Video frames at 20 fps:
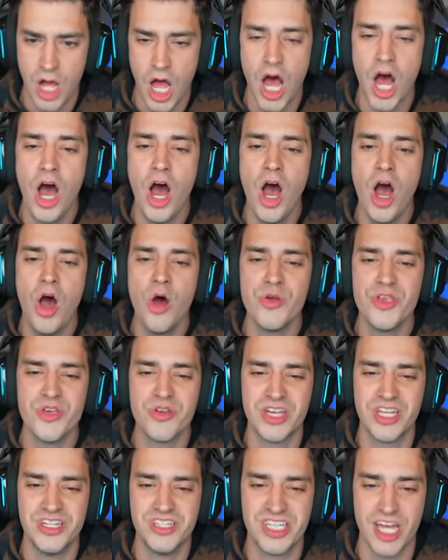Oh, you
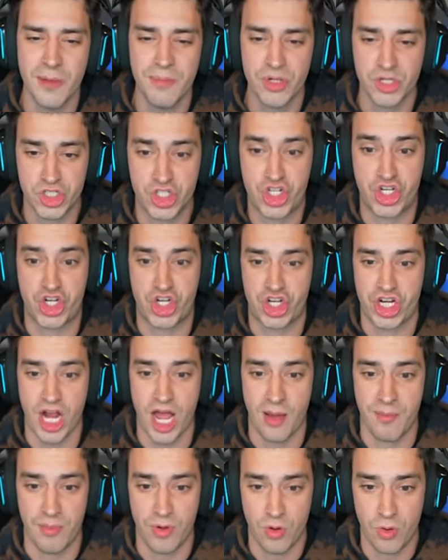can double
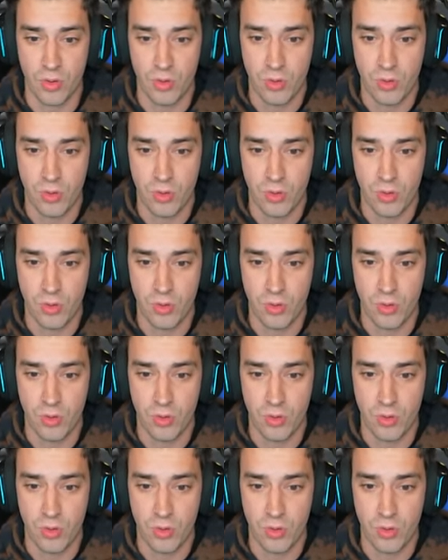jump.